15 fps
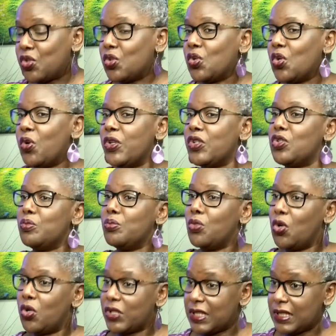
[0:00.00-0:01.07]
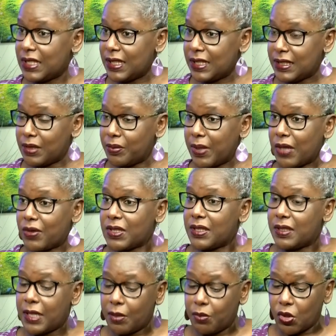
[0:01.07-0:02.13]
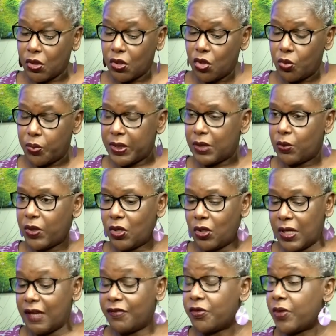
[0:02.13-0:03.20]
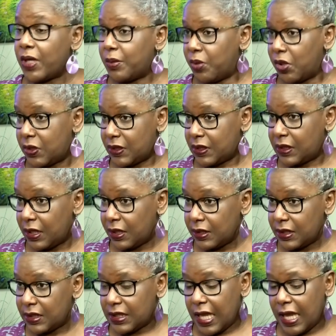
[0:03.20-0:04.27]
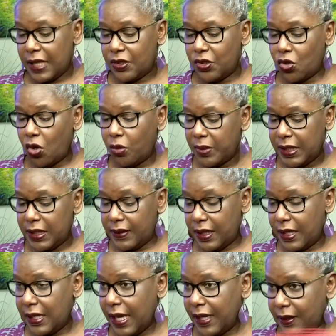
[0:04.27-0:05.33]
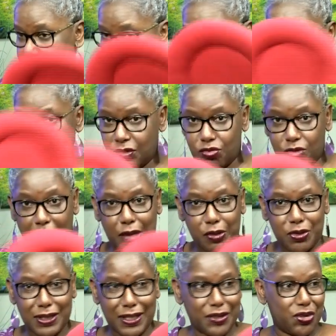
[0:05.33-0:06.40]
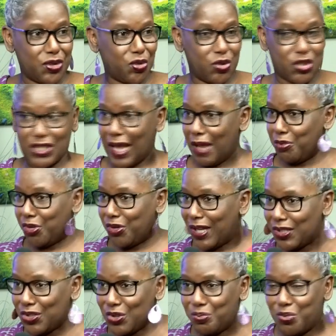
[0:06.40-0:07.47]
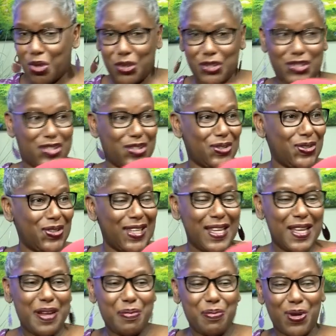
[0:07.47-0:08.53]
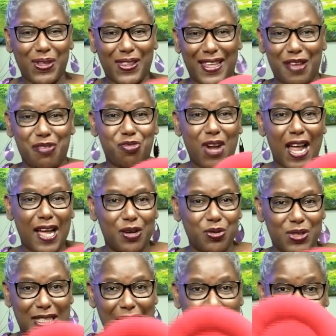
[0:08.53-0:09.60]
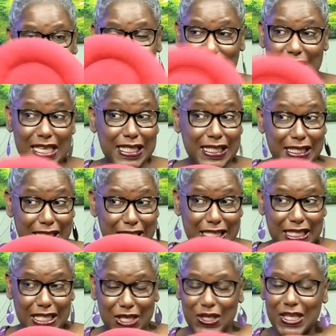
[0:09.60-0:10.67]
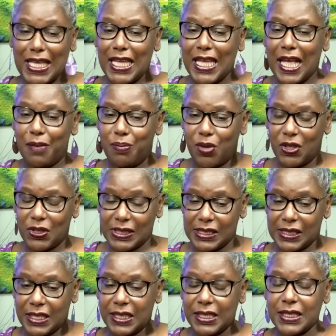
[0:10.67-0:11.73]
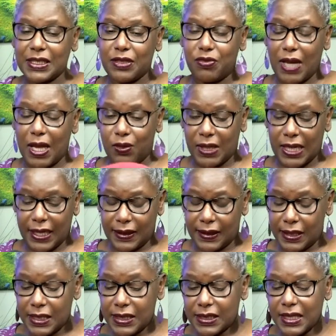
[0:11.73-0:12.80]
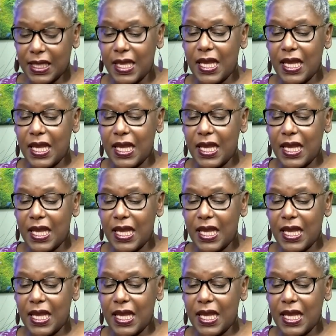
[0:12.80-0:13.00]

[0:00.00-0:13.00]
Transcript: But to go into more details about the hemoglobin, we all have red blood cells, and normally they're like this, round. I don't know which camera I should point to, but they're round like this. Okay, our blood cells are round like this.